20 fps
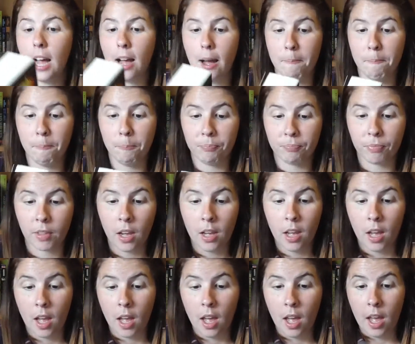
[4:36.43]
And
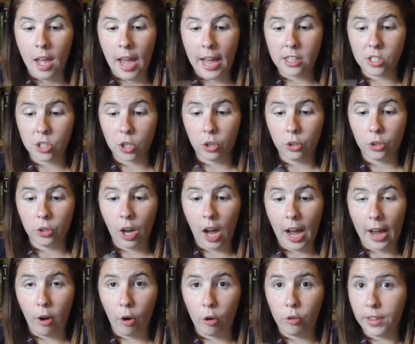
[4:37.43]
so
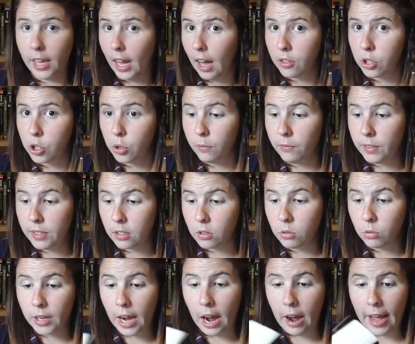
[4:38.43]
I own the other 2 in
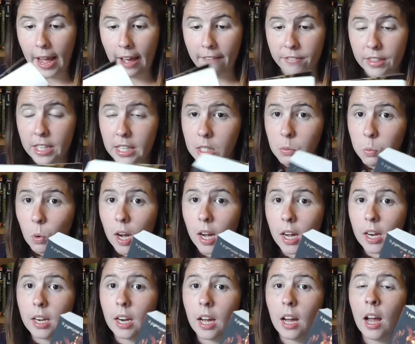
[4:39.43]
physical. Now I have this one.